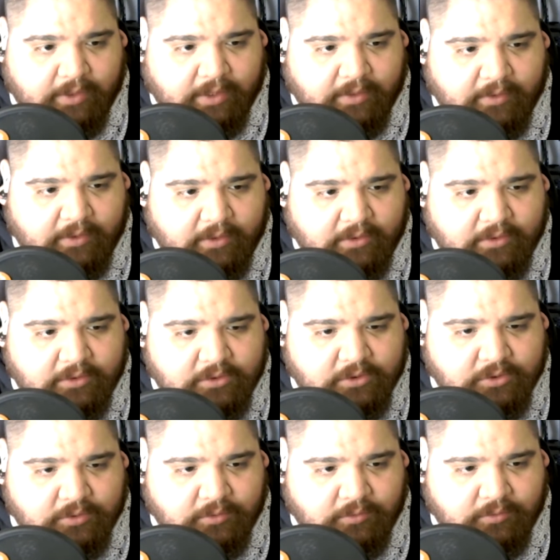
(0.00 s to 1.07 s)
And then in
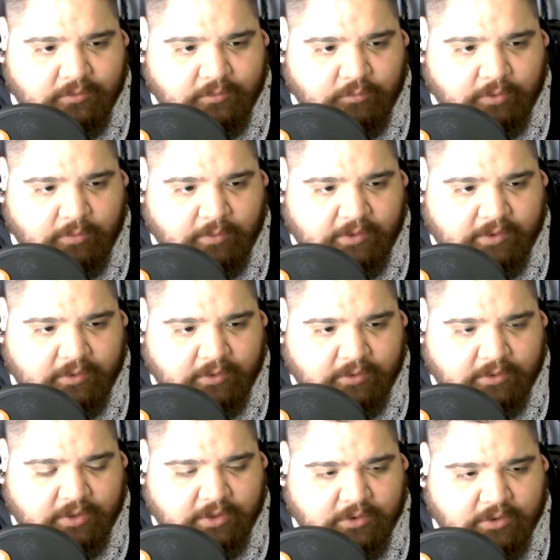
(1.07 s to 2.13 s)
June, we went
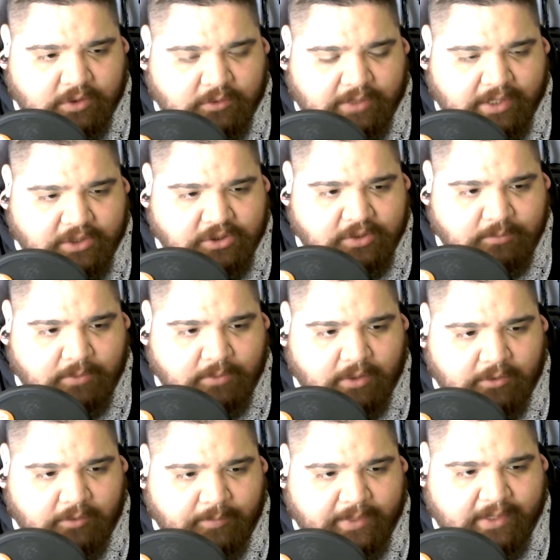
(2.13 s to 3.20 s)
the donation
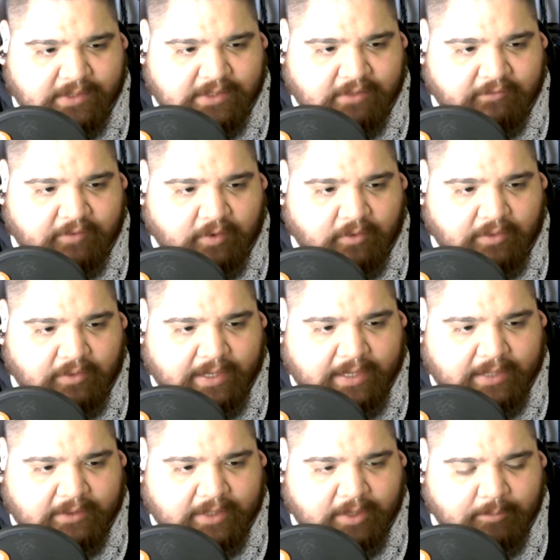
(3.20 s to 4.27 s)
model, because I felt like
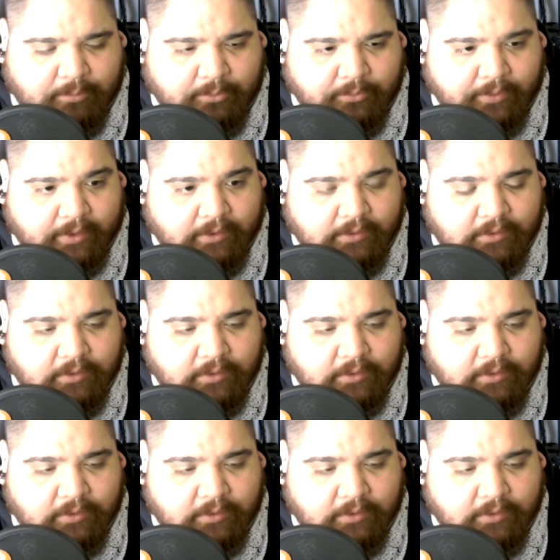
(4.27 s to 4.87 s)
at that point,